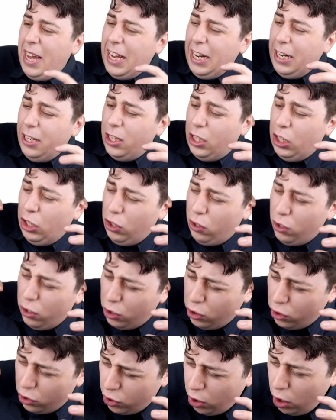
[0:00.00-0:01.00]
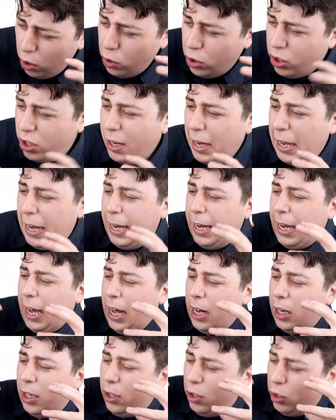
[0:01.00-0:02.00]
Make it so sleek
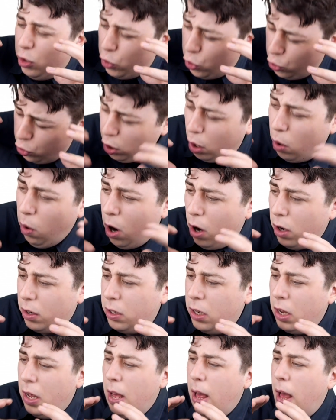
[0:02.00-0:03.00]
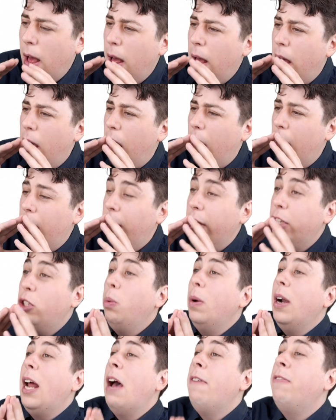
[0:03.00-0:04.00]
and so hot
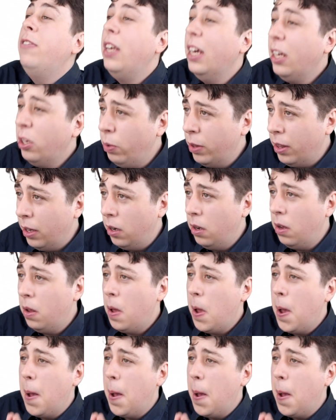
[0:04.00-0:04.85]
that you want to have sex with it.